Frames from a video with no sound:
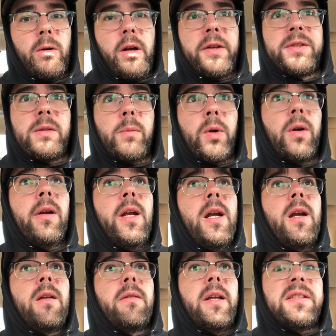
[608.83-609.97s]
customer
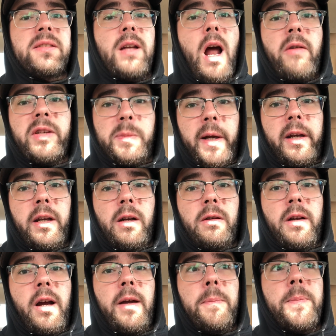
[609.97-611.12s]
that is not respecting your
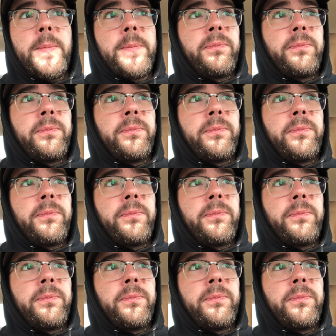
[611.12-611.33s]
time.